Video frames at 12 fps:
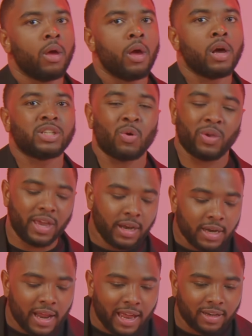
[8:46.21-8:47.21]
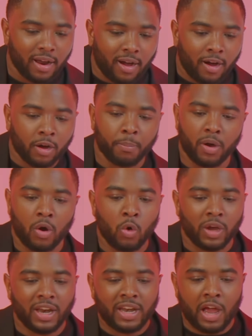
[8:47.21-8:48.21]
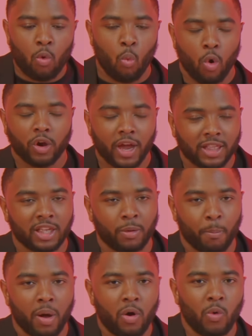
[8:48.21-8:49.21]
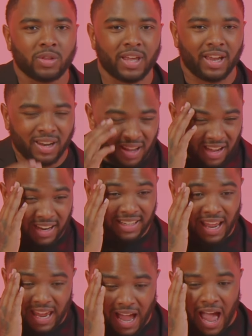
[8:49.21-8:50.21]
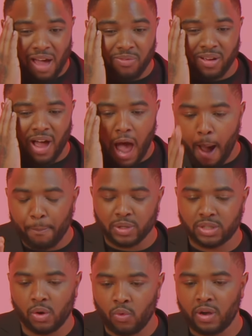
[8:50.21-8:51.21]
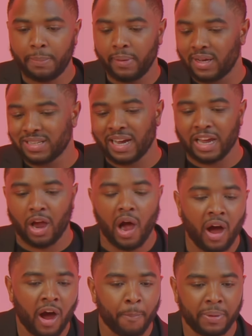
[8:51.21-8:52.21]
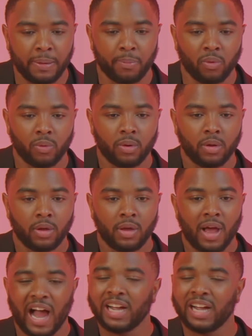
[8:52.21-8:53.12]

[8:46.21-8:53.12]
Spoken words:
So get in that dog mode, get in that work ethic mode that, dang, I have an opportunity because I can call people. I